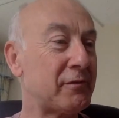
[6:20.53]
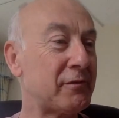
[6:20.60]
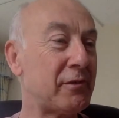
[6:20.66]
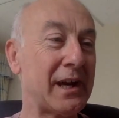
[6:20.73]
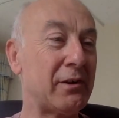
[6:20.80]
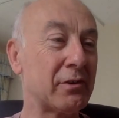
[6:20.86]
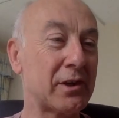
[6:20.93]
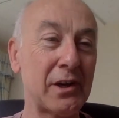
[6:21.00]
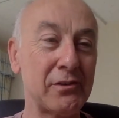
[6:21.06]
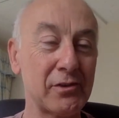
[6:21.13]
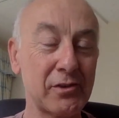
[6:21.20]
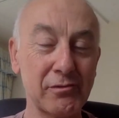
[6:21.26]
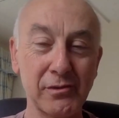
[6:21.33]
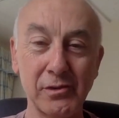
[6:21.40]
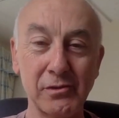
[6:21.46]
without going
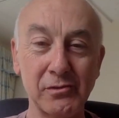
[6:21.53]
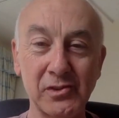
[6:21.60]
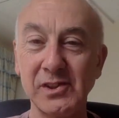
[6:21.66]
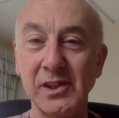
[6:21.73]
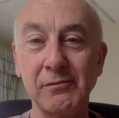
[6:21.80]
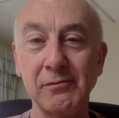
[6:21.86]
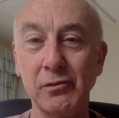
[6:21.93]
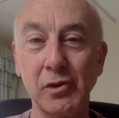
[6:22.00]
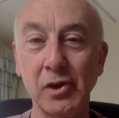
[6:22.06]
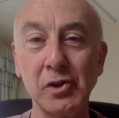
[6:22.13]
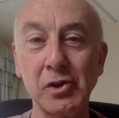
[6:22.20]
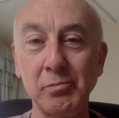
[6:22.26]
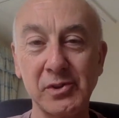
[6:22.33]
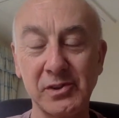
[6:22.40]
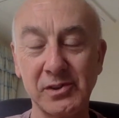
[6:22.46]
through several
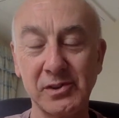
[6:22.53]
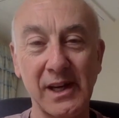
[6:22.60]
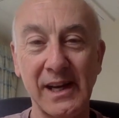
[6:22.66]
hoops,